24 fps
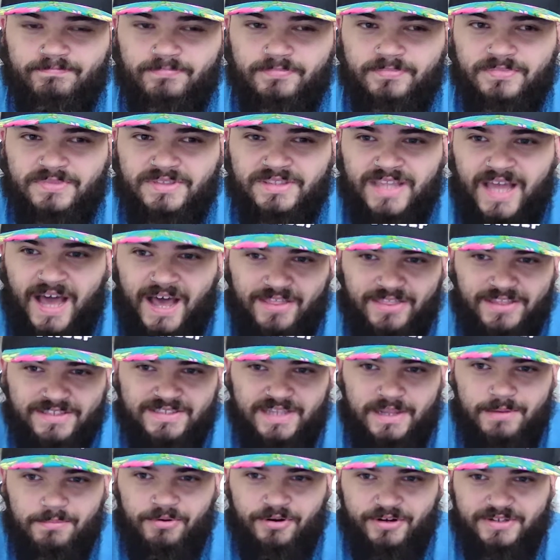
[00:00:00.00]
not the
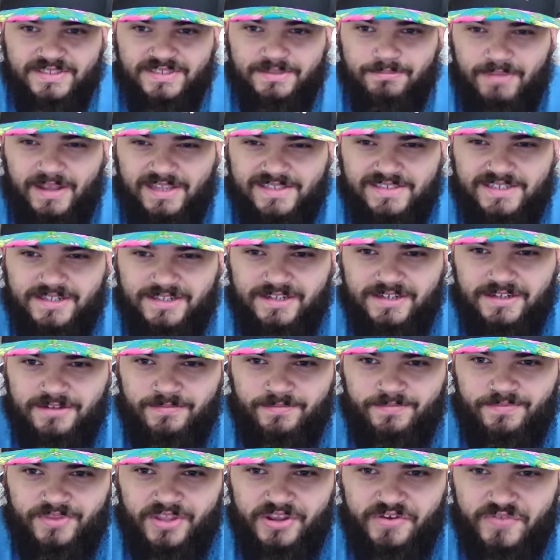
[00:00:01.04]
same person mentally,
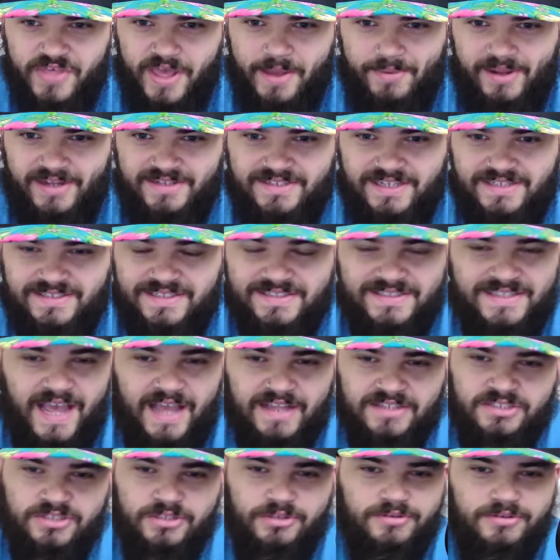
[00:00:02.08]
if that makes sense. The
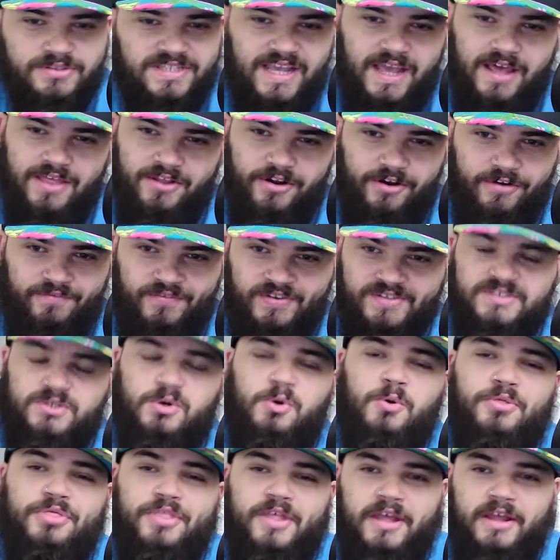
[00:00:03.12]
tattoos, yeah, they're a
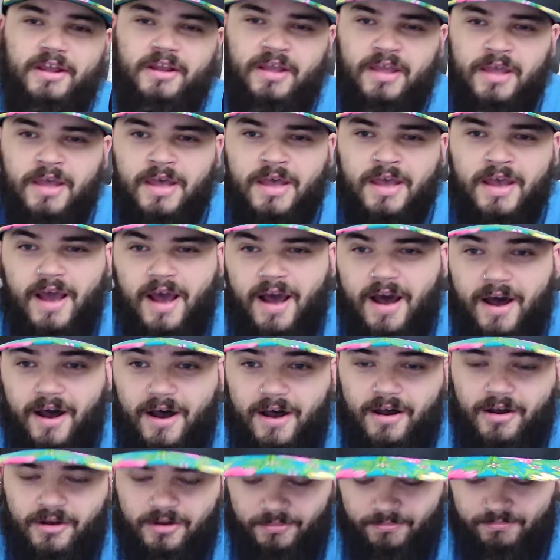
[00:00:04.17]
physical thing.
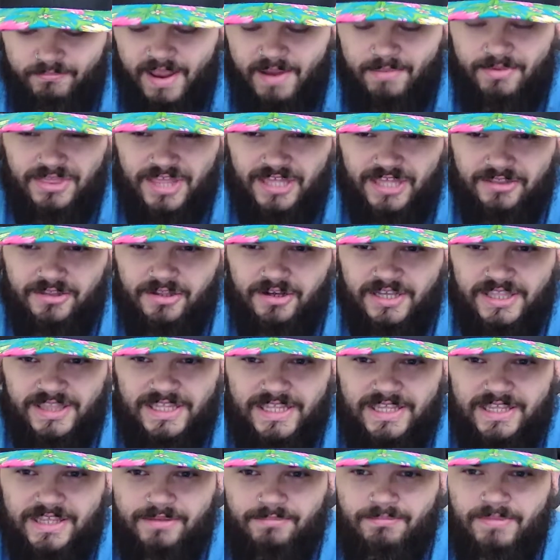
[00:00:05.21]
Maybe
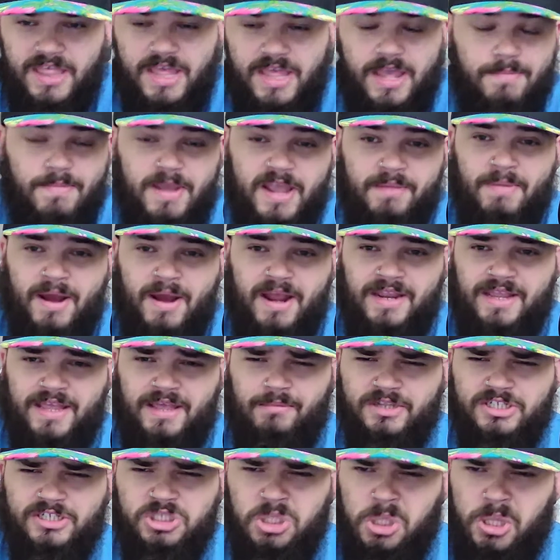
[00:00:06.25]
they make my
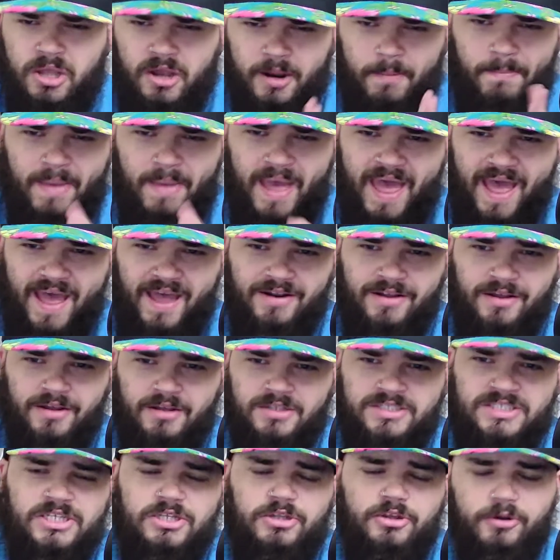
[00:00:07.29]
image look bad
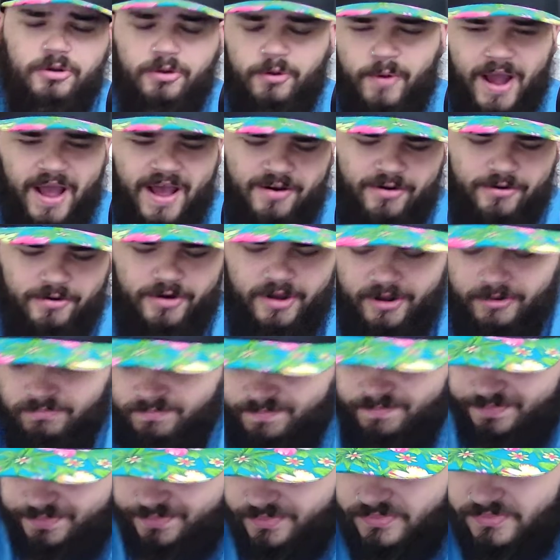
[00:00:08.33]
to you. I don't know.
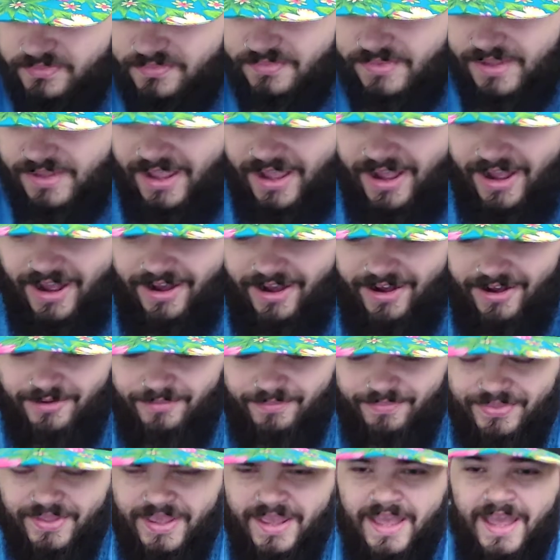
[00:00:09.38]

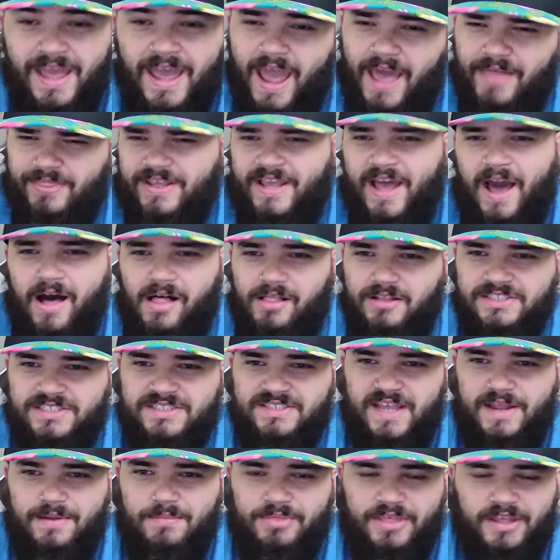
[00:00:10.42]
And the college,
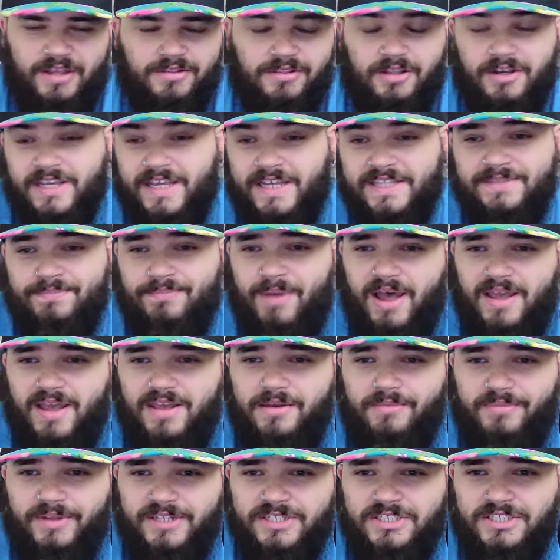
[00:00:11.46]
same thing. Look, it's my
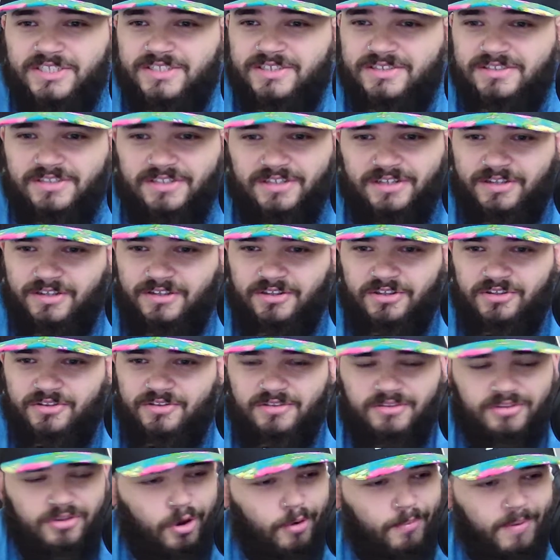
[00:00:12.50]
image.
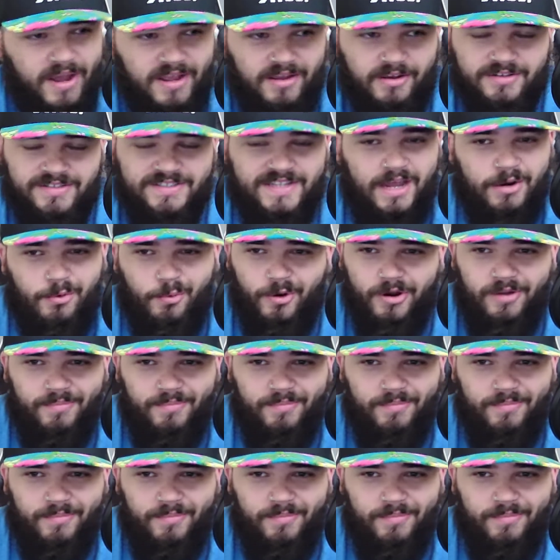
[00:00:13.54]
Nobody else got to worry